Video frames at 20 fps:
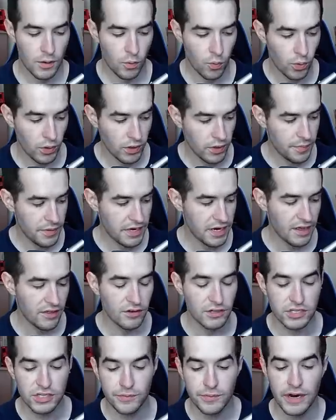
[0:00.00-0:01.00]
Will it be
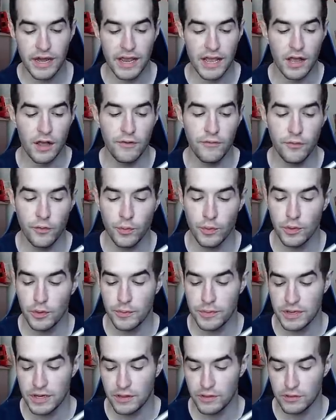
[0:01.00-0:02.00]
another Gemini Elf or will
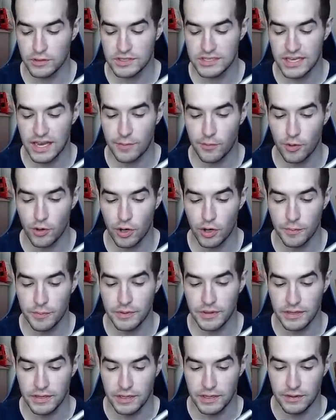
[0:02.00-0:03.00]
it be another Cyber
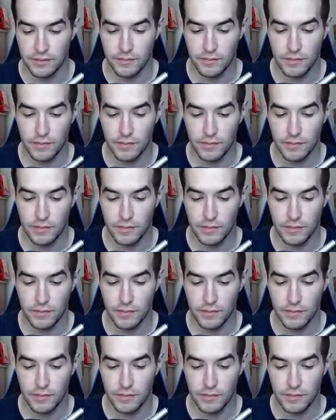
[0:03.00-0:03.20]
Harpy Lady?